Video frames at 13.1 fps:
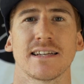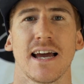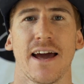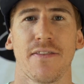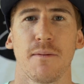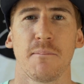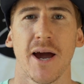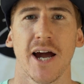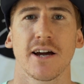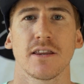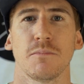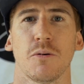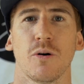at the back
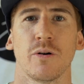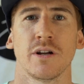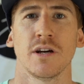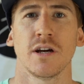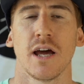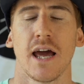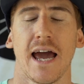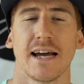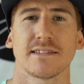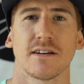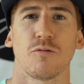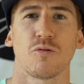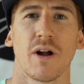of the board, as
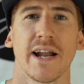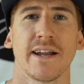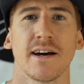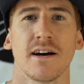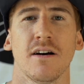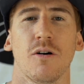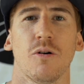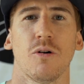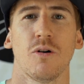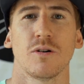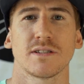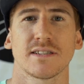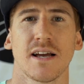a rudder
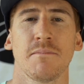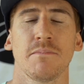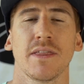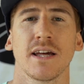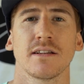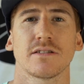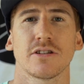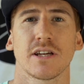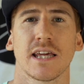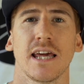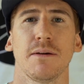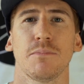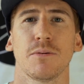or something to
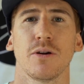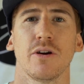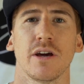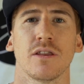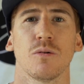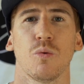keep you in the